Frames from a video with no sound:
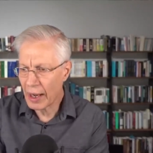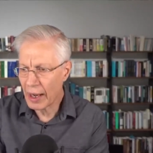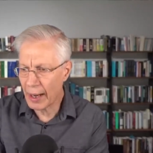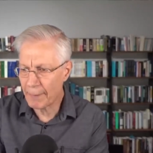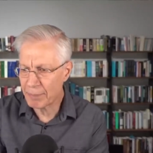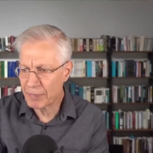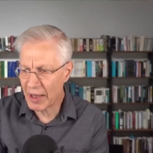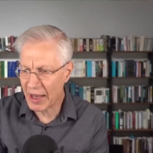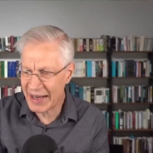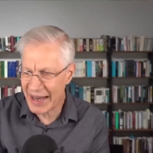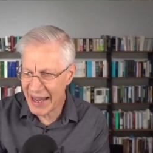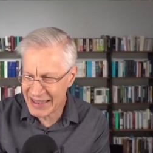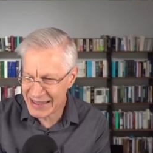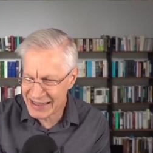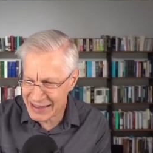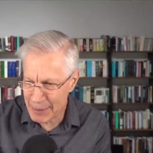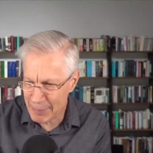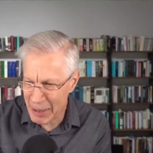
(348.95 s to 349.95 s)
um, an
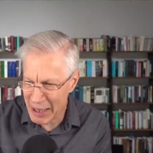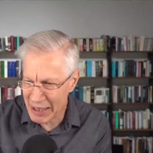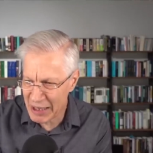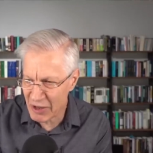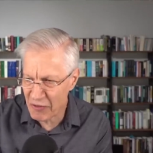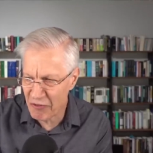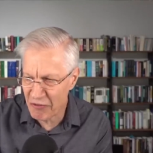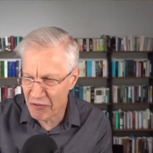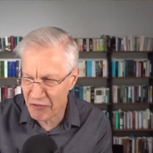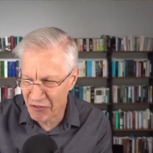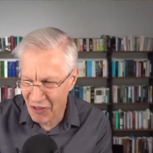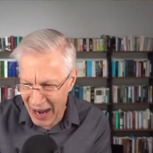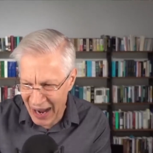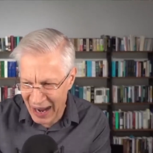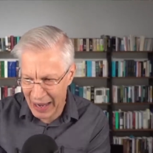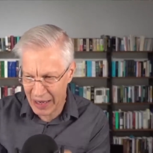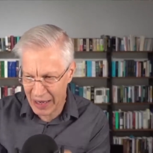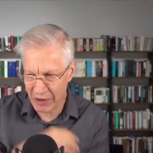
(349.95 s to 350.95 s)
estimated
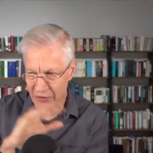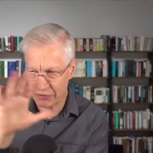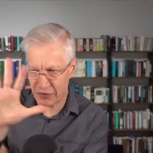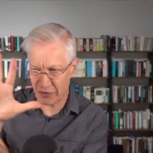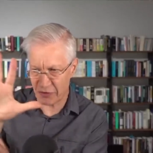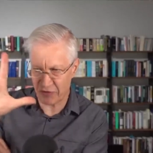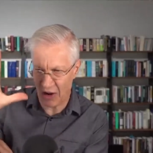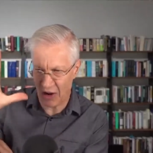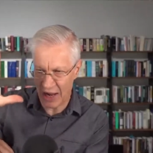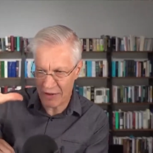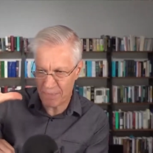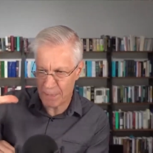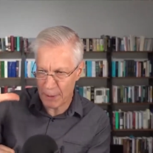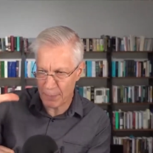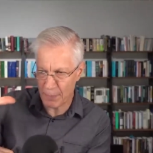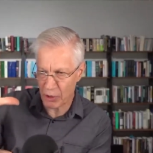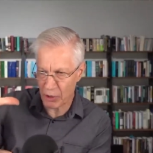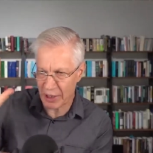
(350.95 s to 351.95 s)
five, five
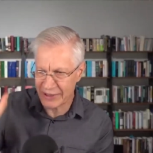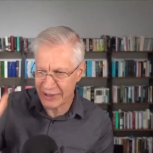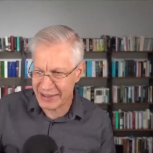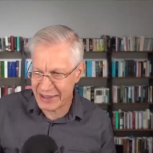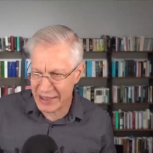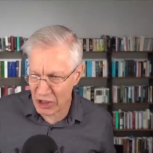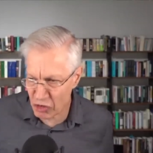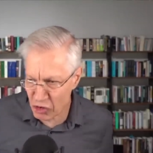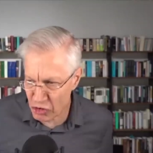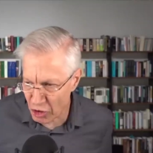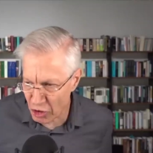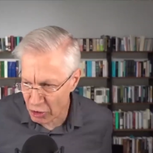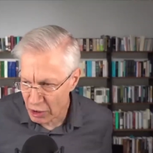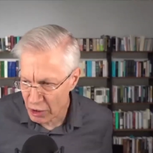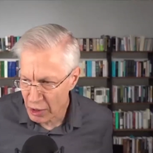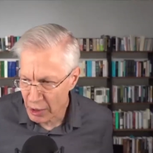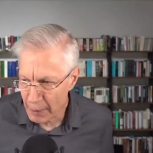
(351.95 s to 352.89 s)
people, additional